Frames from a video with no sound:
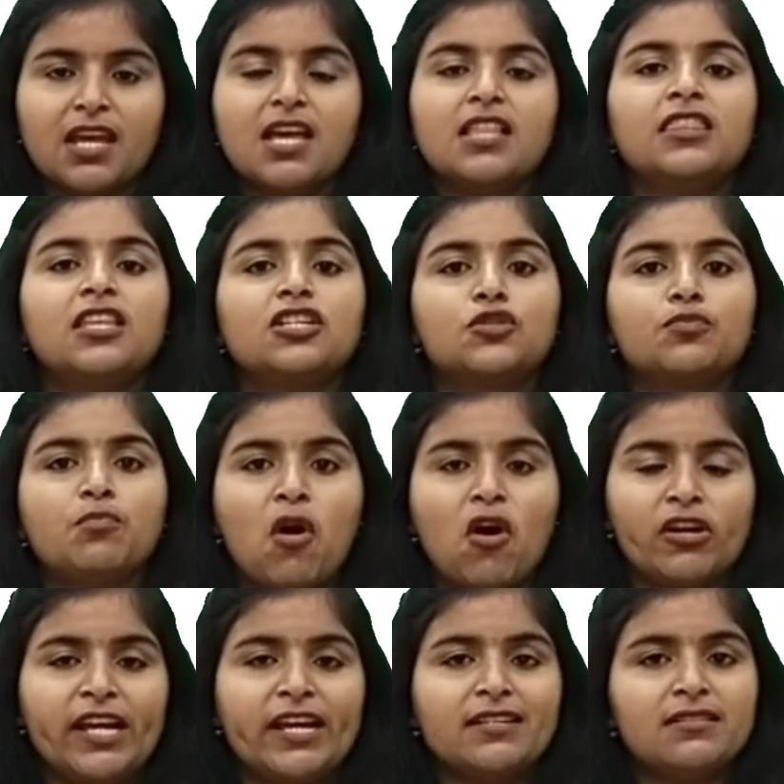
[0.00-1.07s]
The
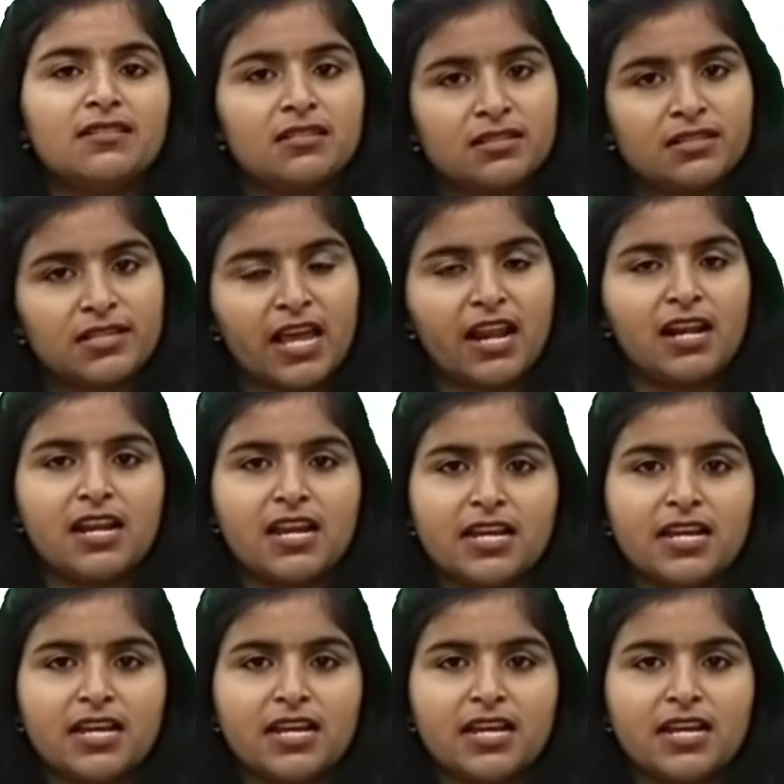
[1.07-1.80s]
smallest cell